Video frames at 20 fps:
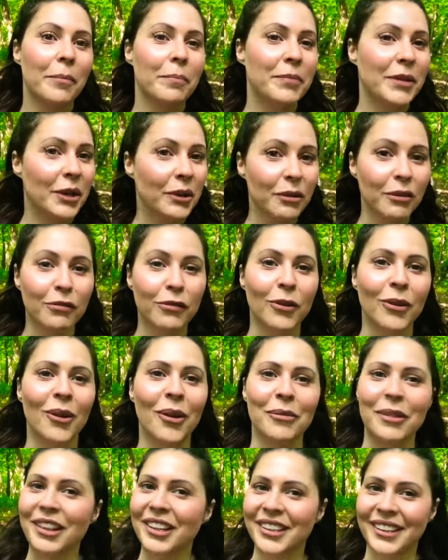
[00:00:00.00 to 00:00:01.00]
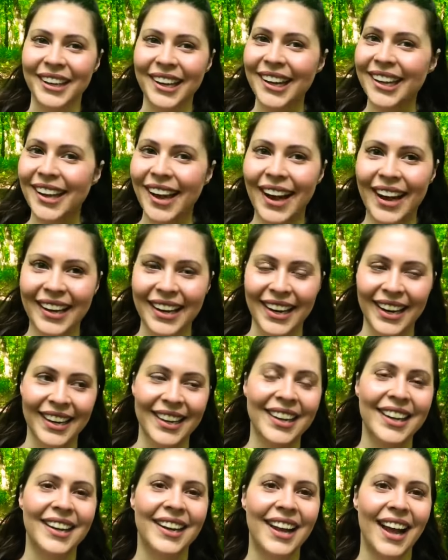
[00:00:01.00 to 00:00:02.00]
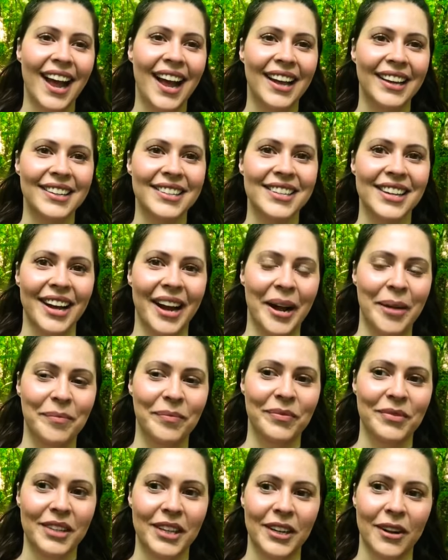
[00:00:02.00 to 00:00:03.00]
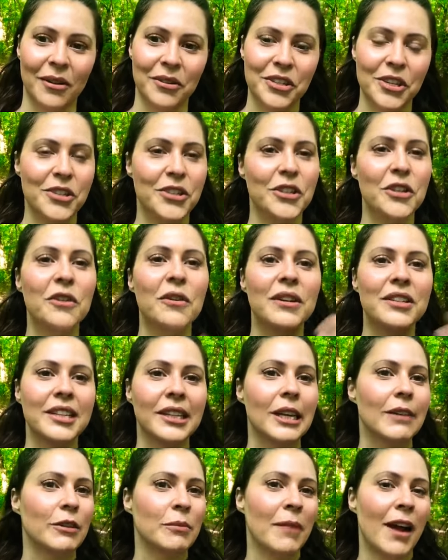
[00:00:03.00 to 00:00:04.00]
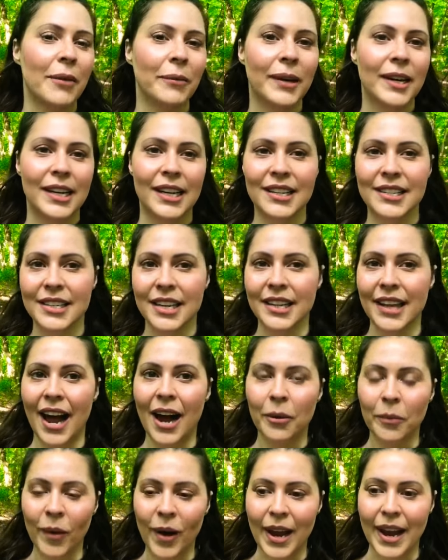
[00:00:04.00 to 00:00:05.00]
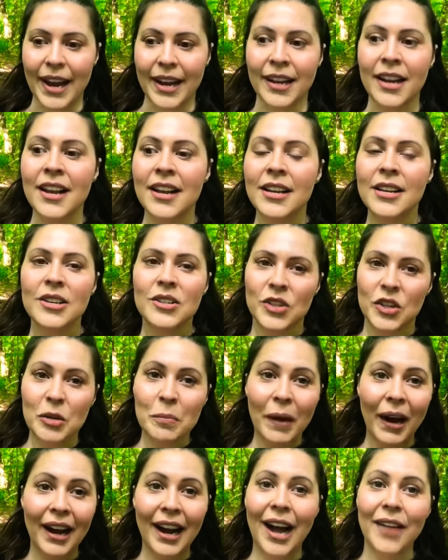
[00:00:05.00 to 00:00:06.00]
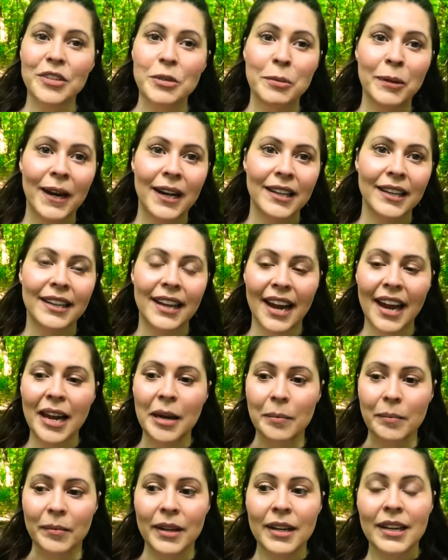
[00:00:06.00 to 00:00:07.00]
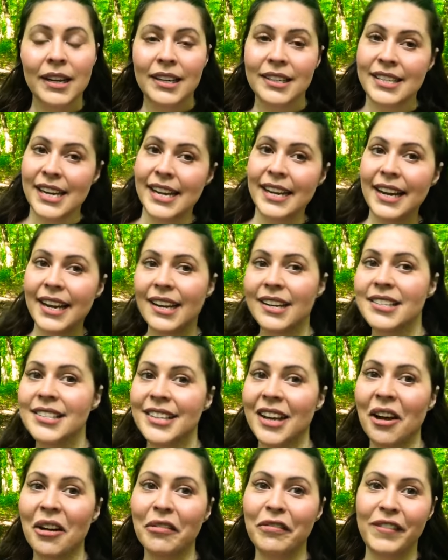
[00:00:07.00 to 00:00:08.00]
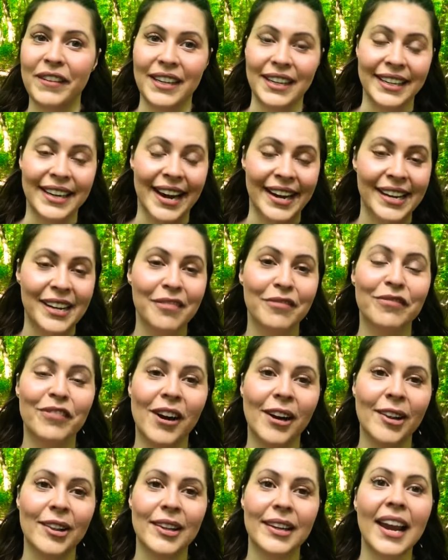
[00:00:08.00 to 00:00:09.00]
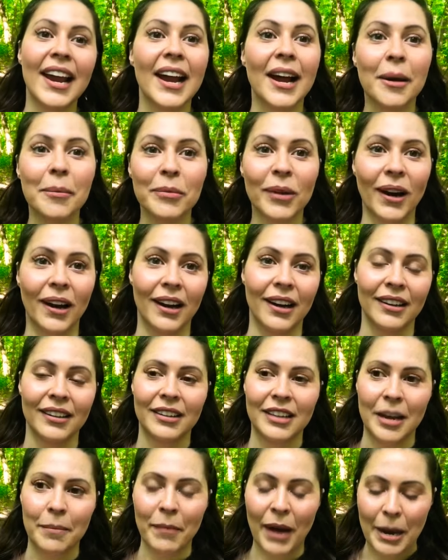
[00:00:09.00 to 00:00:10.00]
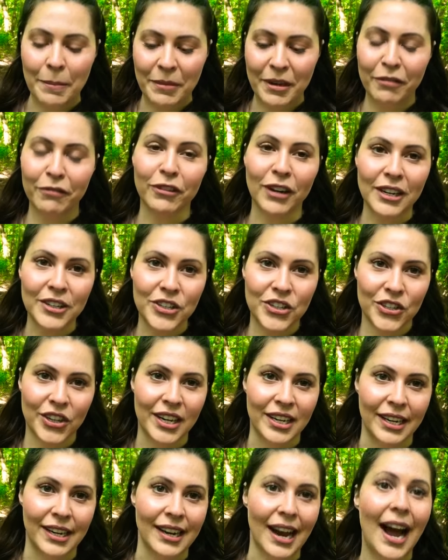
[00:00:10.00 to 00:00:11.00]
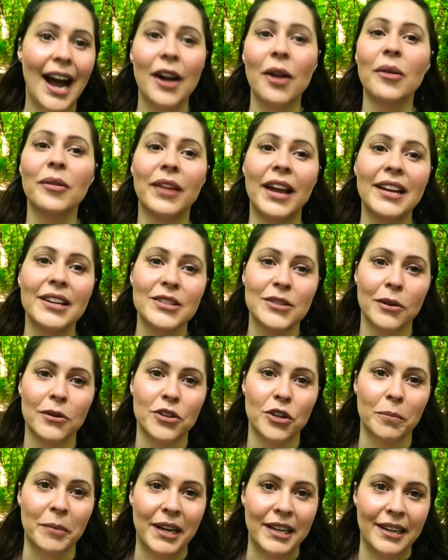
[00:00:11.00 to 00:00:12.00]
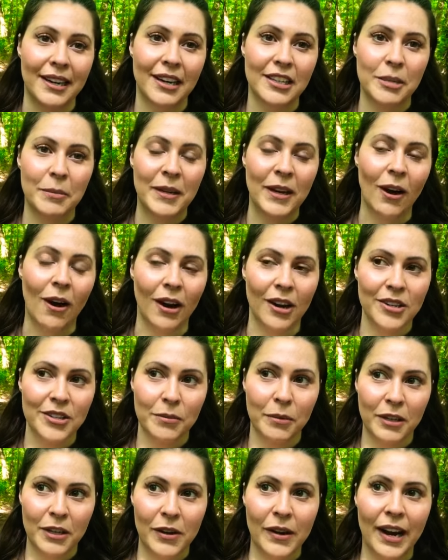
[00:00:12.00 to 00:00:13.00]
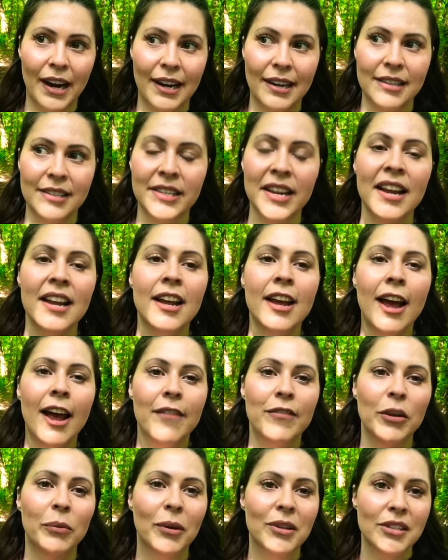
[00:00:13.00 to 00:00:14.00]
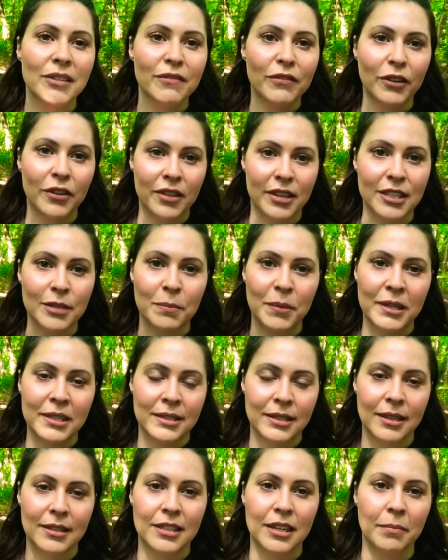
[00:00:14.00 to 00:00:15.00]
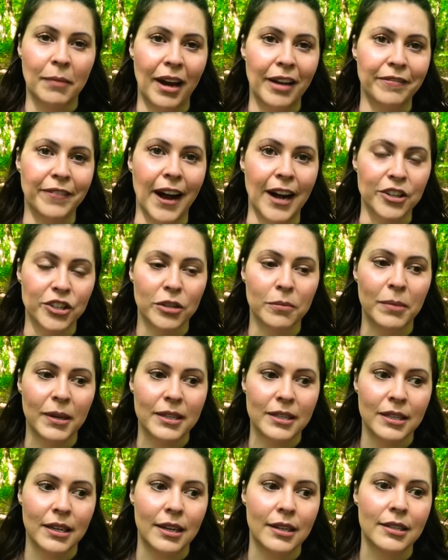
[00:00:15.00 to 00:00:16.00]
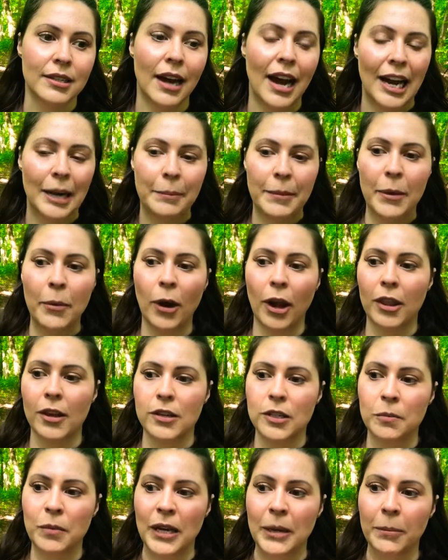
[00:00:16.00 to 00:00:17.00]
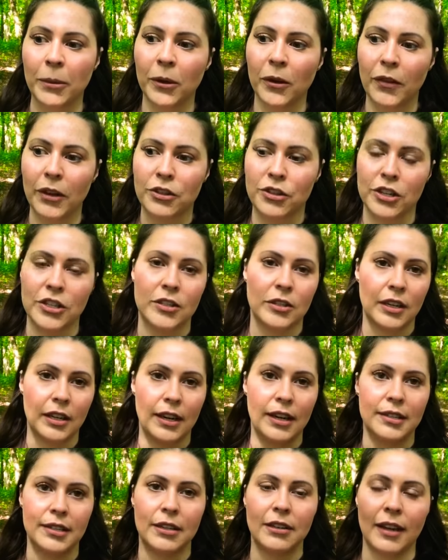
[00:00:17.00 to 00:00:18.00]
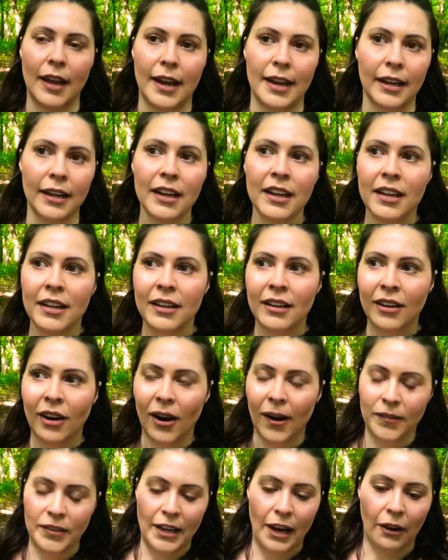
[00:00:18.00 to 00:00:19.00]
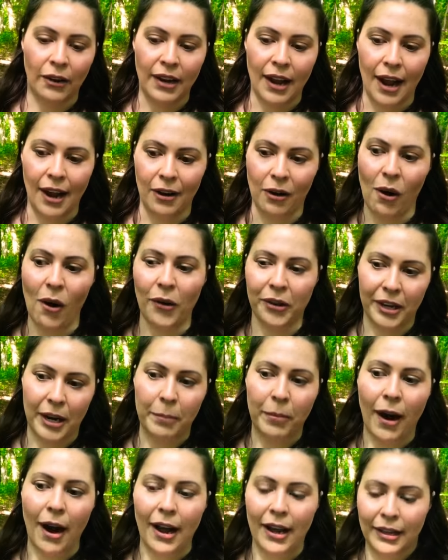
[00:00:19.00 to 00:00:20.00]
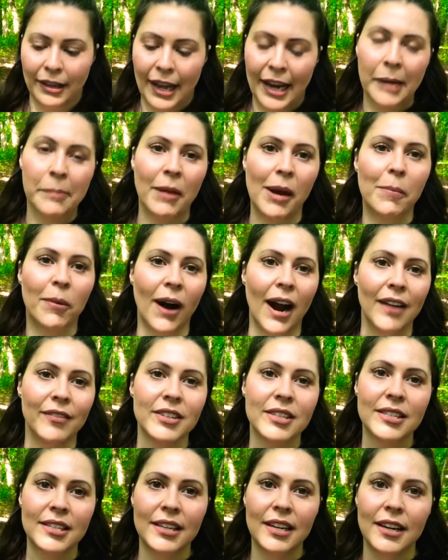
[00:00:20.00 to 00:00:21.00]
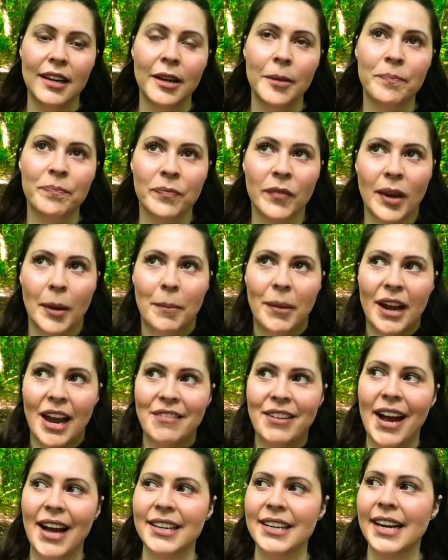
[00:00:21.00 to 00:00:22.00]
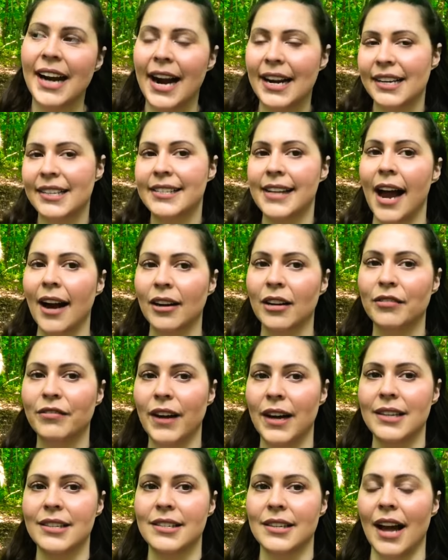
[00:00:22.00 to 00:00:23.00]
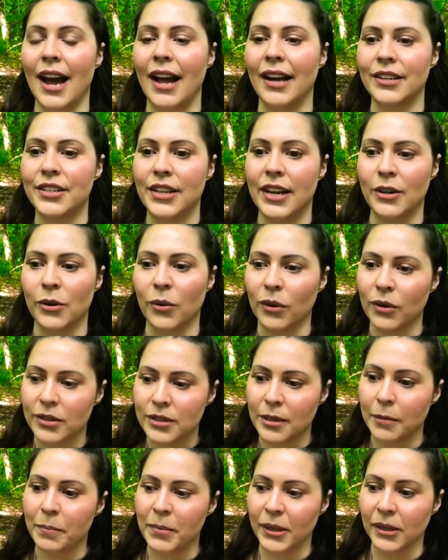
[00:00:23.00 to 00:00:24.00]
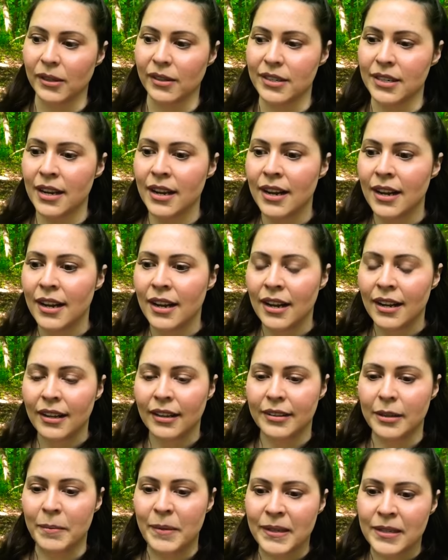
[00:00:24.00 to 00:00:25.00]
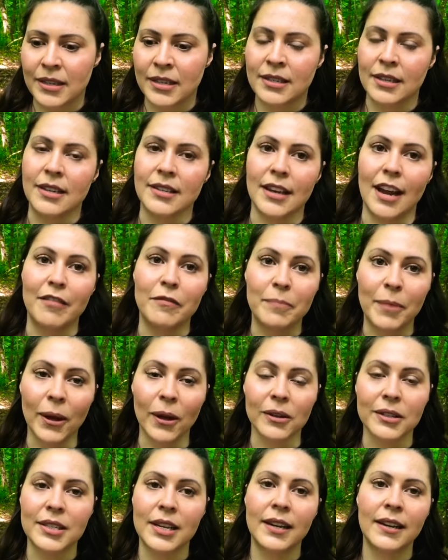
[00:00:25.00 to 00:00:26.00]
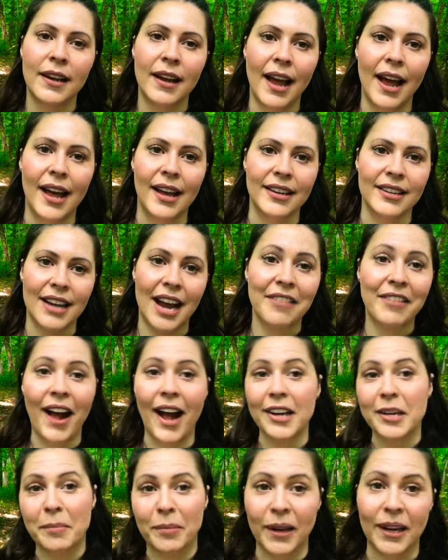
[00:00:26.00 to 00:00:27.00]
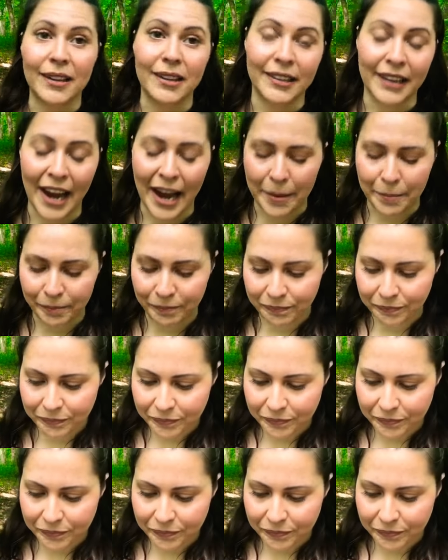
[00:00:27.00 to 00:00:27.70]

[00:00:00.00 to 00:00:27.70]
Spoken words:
beautiful with good lighting, and you know, to do and deliver my readings in that way. So you might have to play the game. Taking a selfie, getting in front of the camera, it might be frustrating. I don't like social media, to be honest with you guys. If it wasn't for this business and my fashion business, I'd be one of those people that just isn't like on the internet at all, and I like my privacy, but I've had to kind of sacrifice that in order to build the businesses I've built, and I've had to play the game.